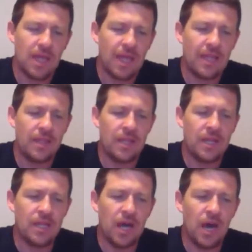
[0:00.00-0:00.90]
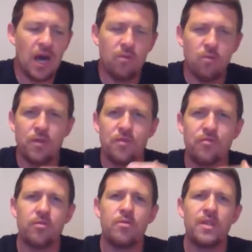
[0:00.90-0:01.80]
and then God
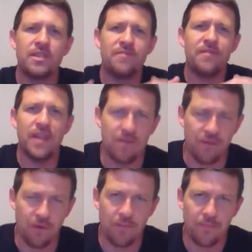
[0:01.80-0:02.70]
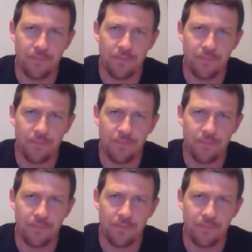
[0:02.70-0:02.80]
withdrew his favor